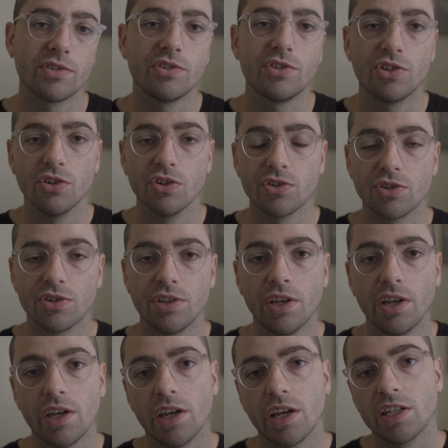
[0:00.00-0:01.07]
and
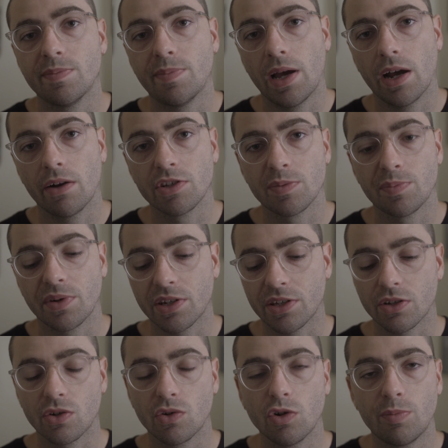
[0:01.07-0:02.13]
children is parents bringing
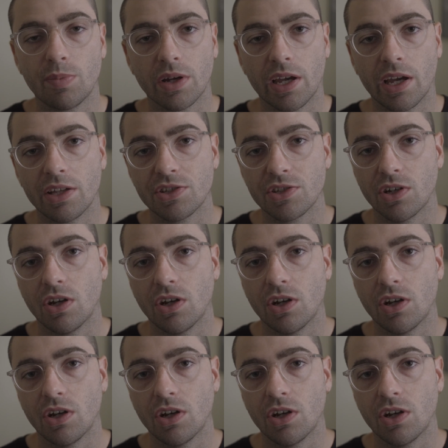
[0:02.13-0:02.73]
a group of kids